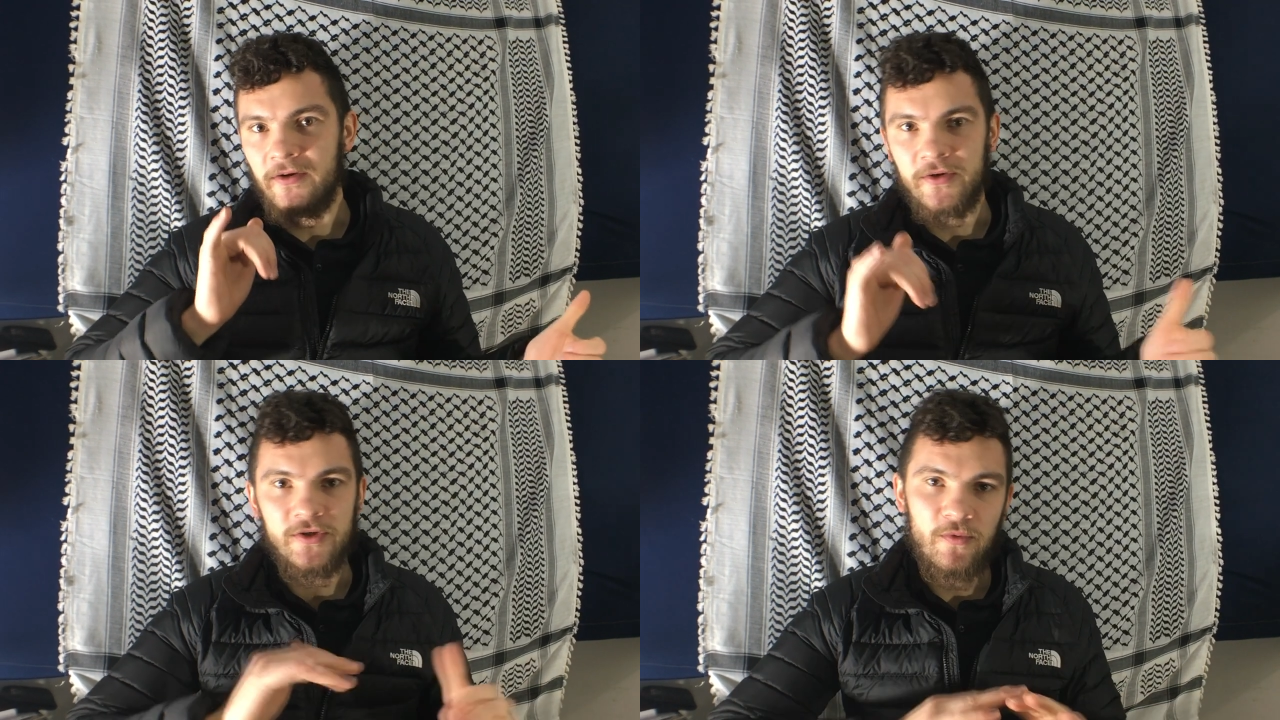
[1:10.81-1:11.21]

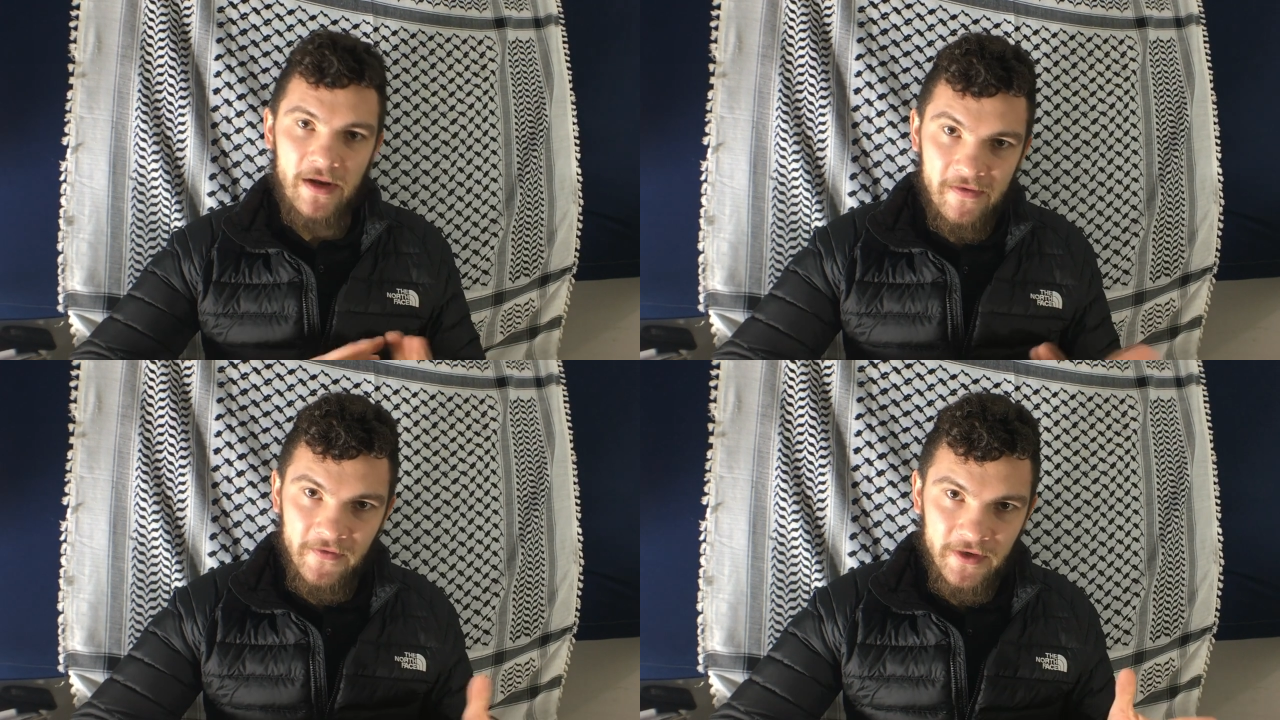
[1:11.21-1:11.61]
or do
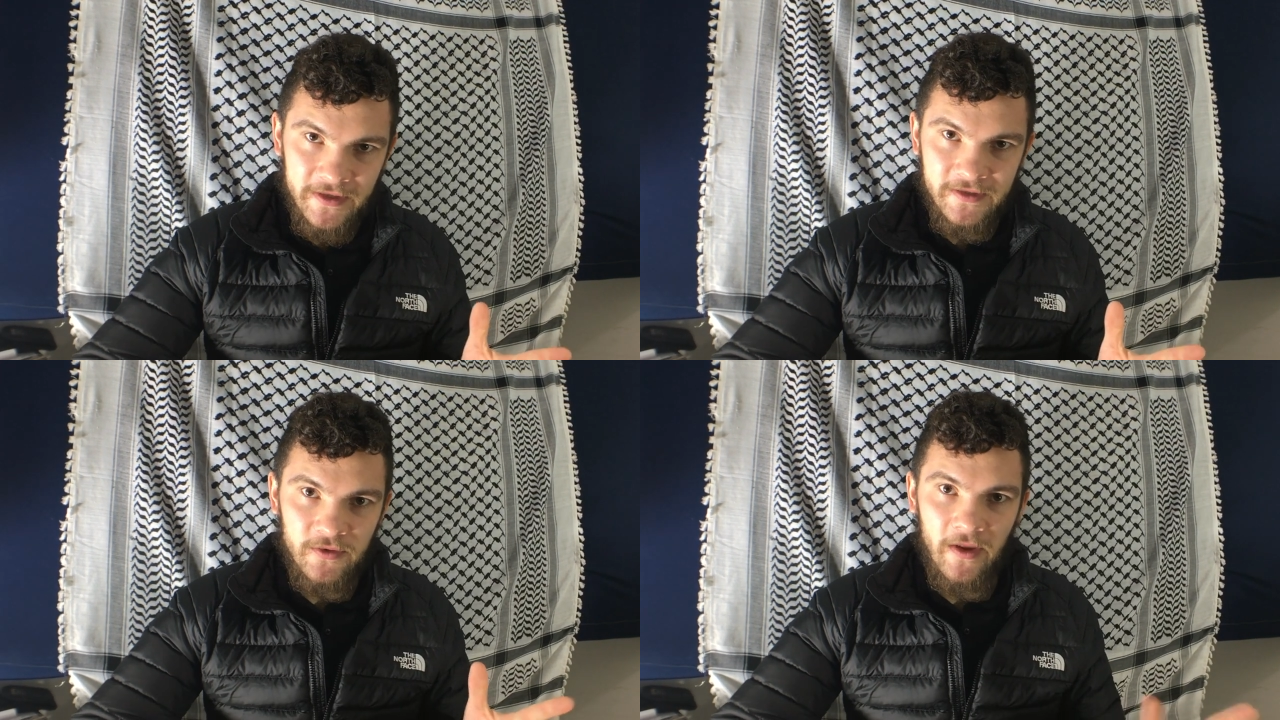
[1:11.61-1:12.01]
whatever it
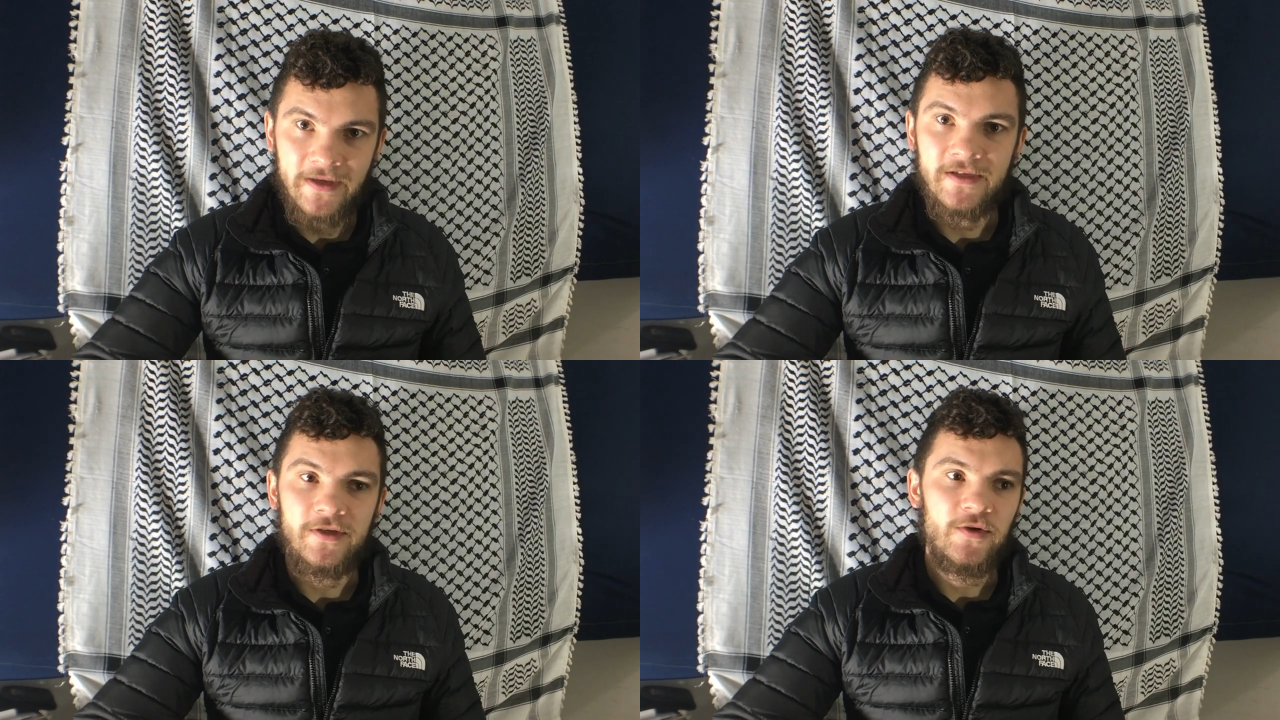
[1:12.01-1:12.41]
is you like
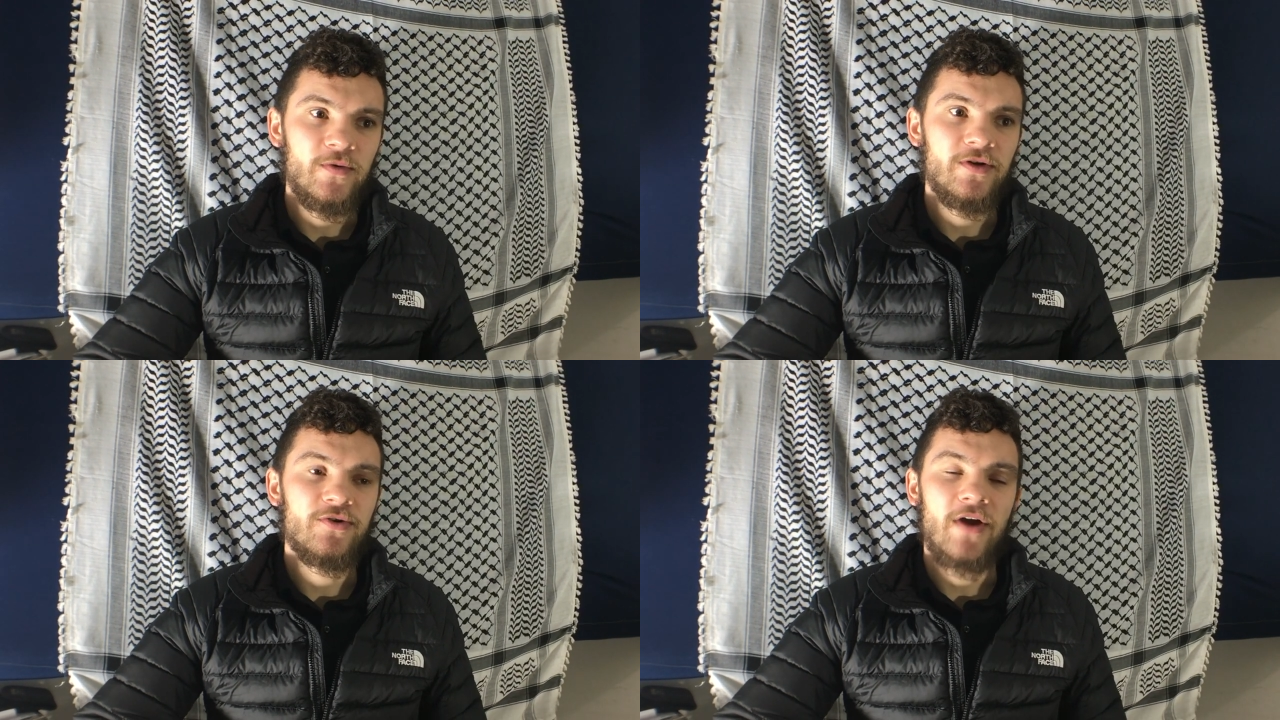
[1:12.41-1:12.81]
to do
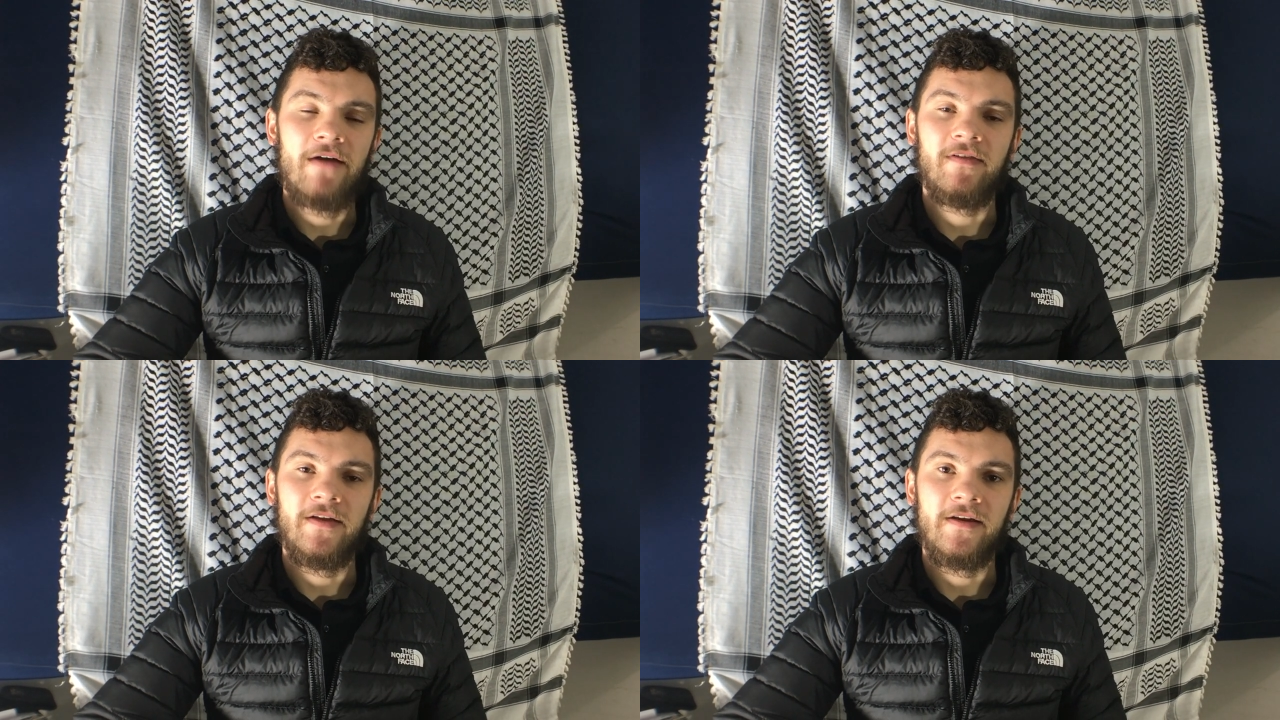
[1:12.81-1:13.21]
when you're
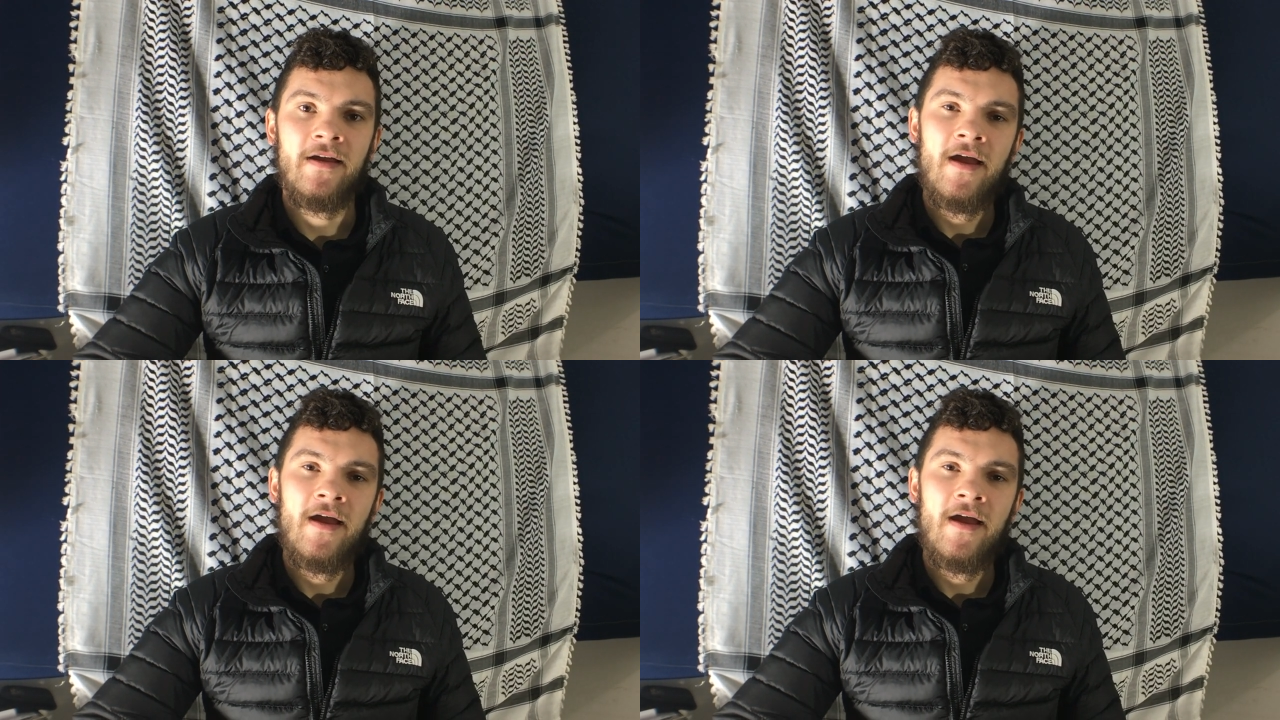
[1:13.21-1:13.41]
traveling,